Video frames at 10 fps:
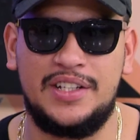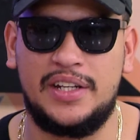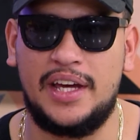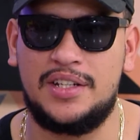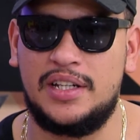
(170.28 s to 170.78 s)

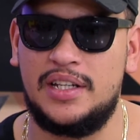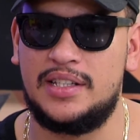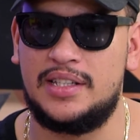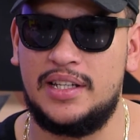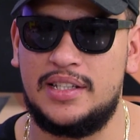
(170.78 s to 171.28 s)
education
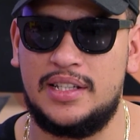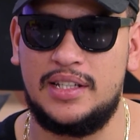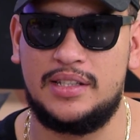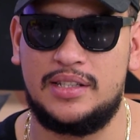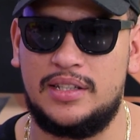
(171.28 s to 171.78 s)
is, is,
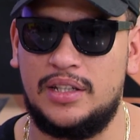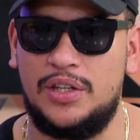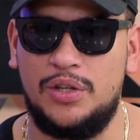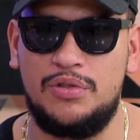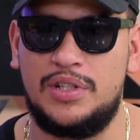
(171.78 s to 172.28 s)
is
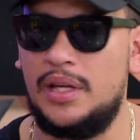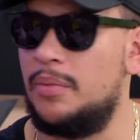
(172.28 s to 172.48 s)
hugely